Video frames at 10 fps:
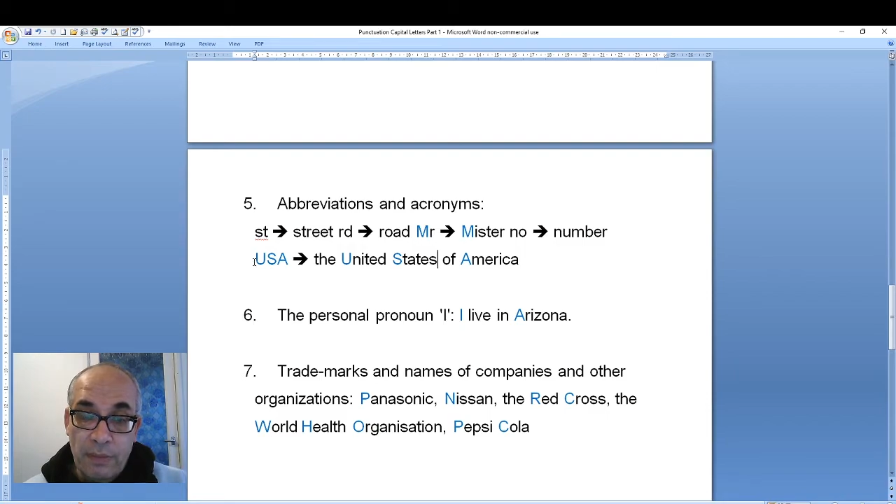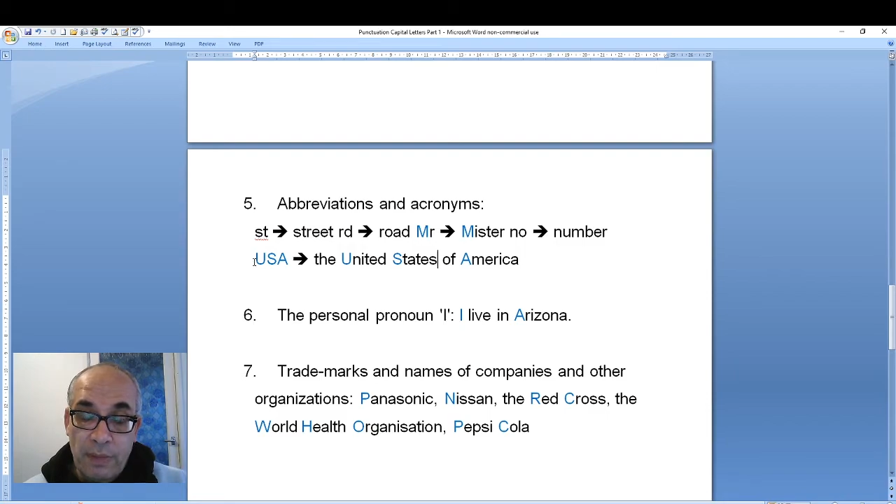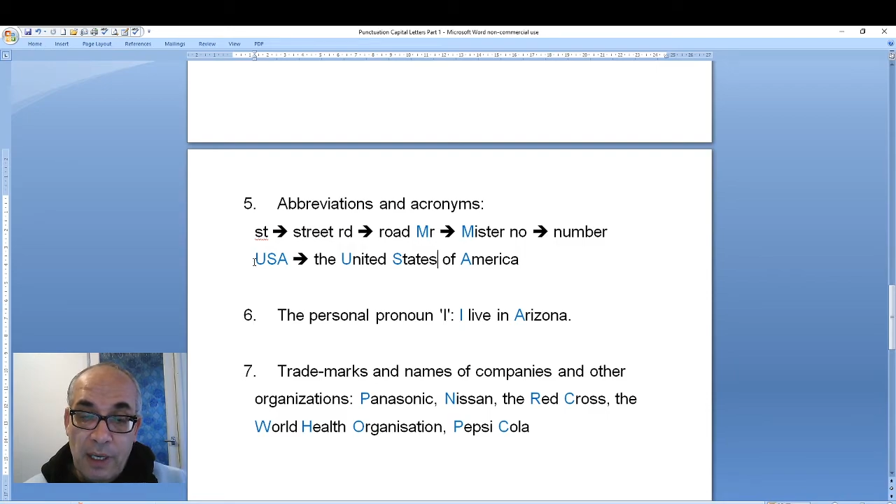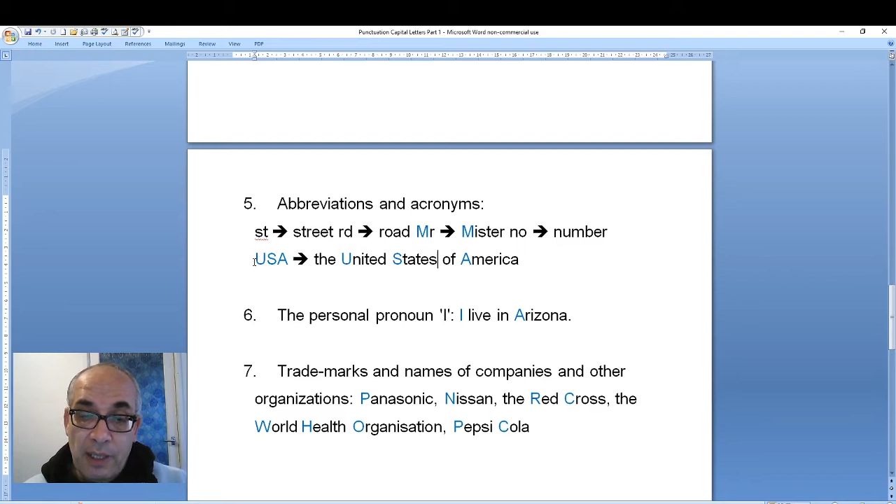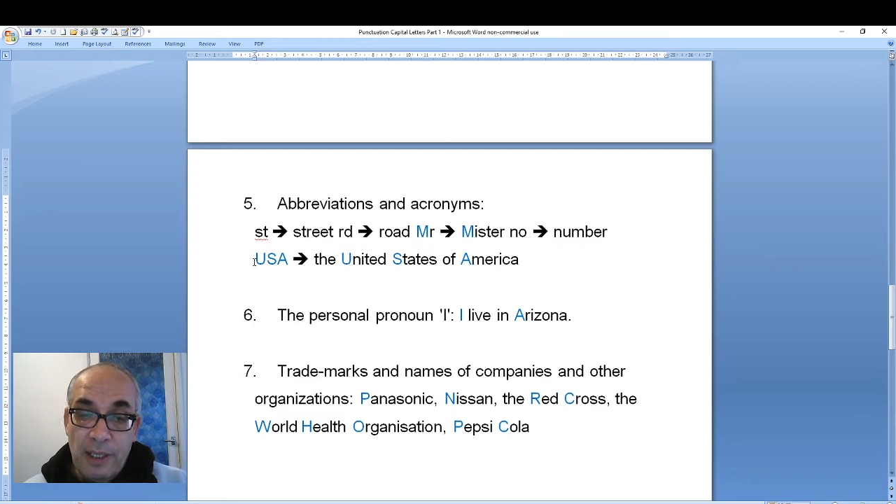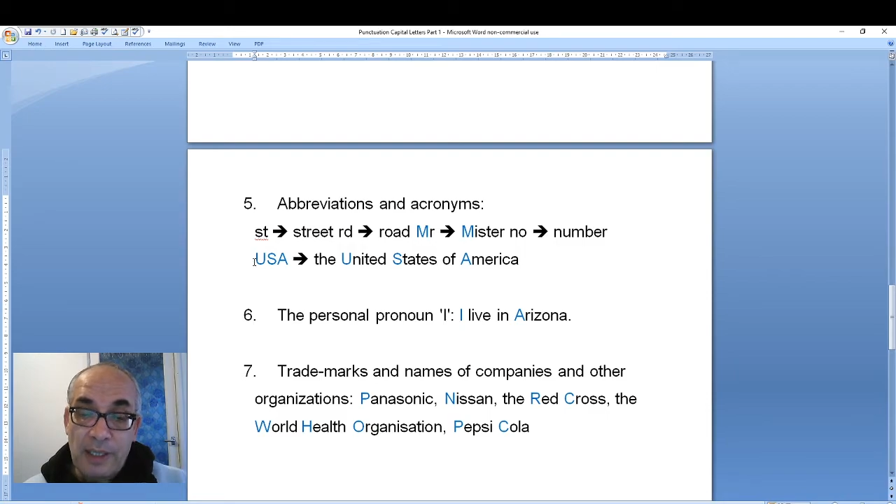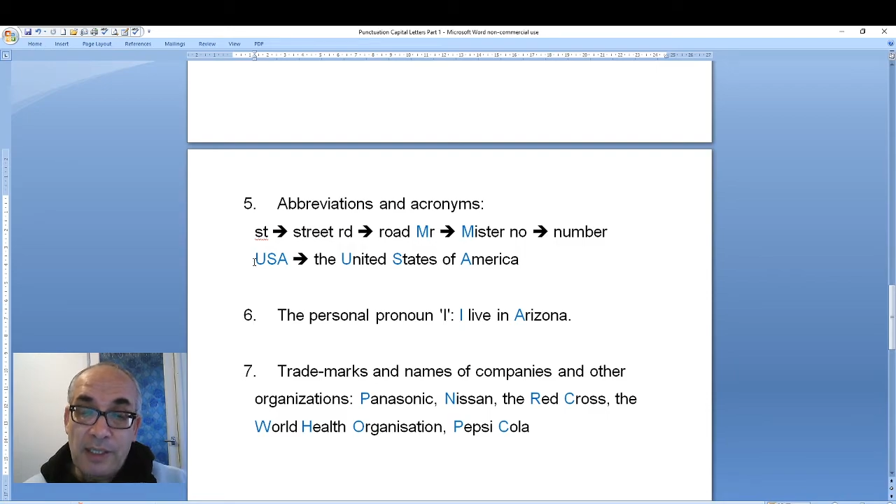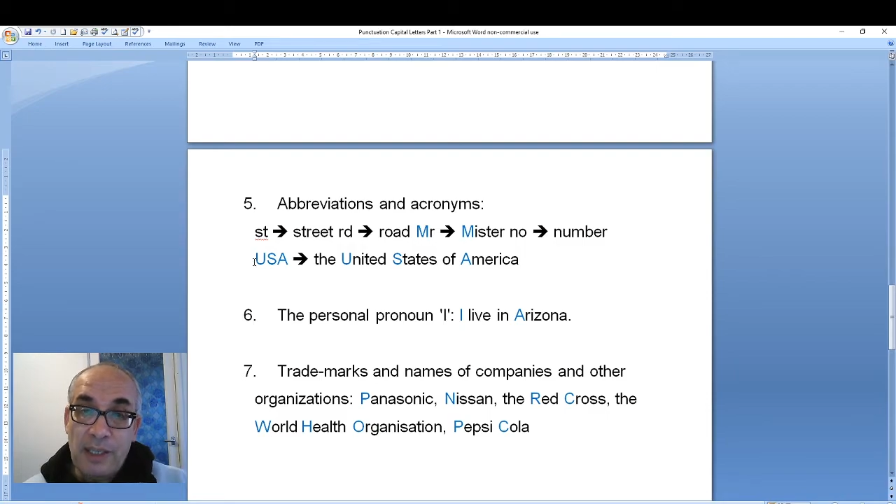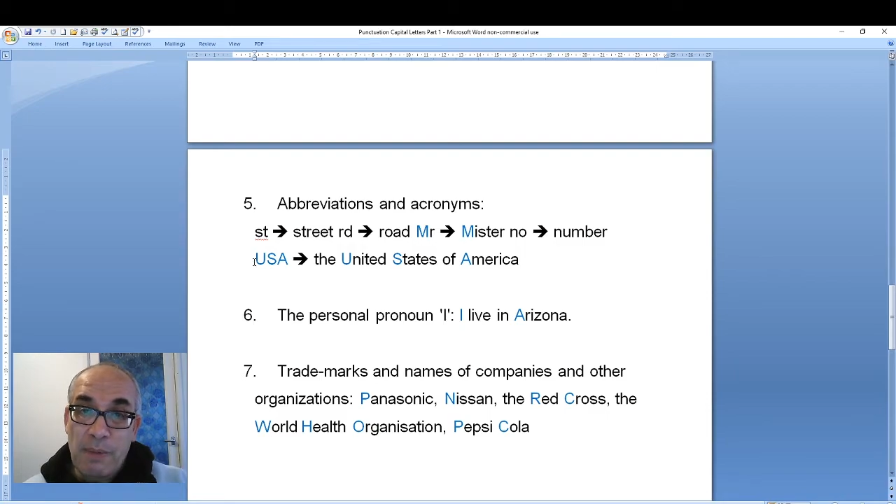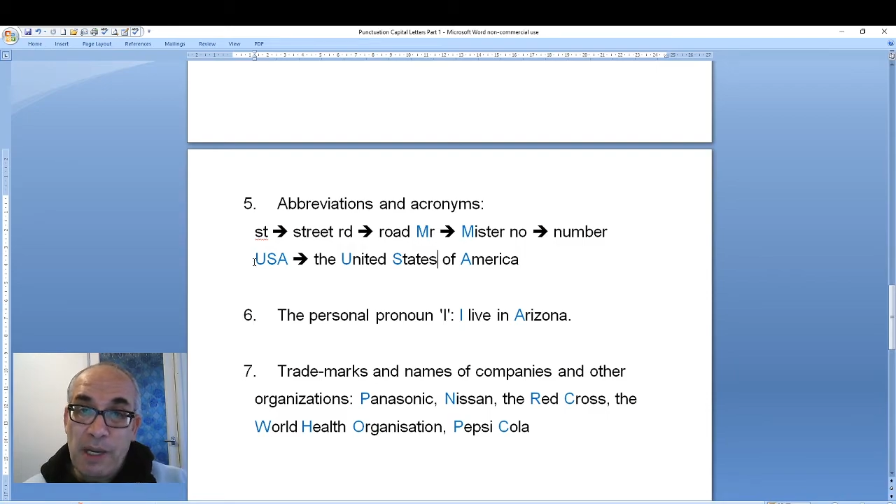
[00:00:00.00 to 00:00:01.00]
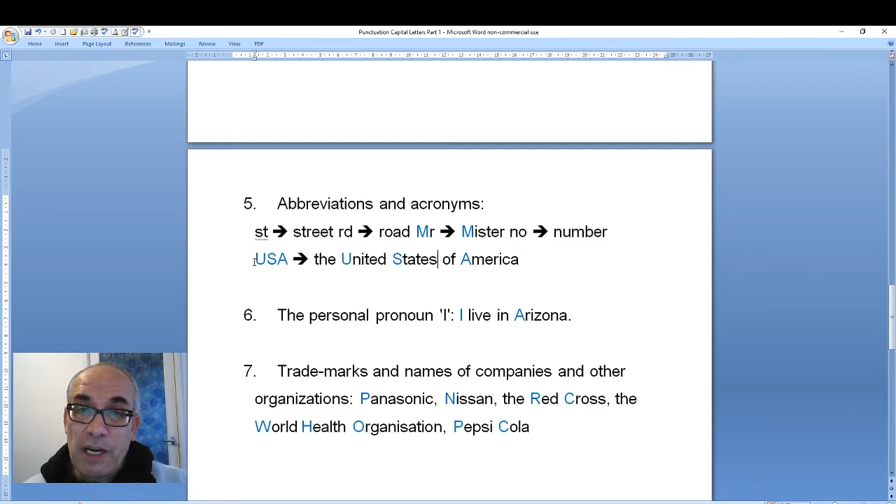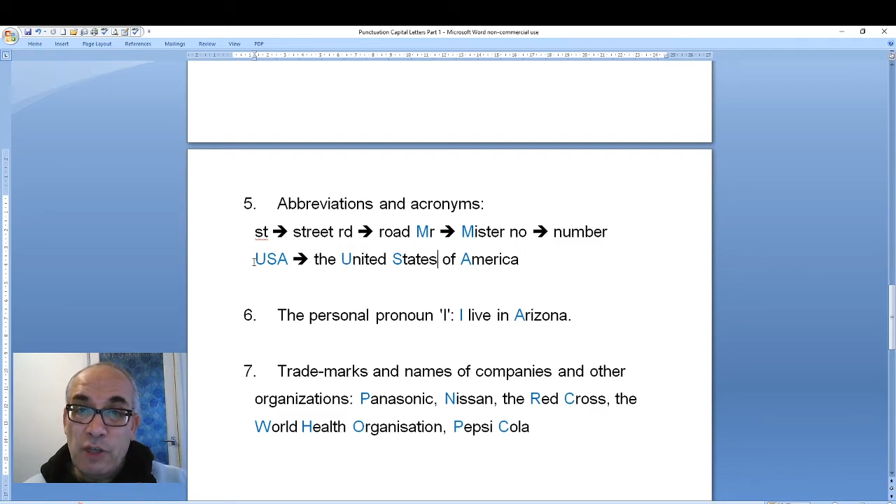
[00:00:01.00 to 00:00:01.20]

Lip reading: It is similar to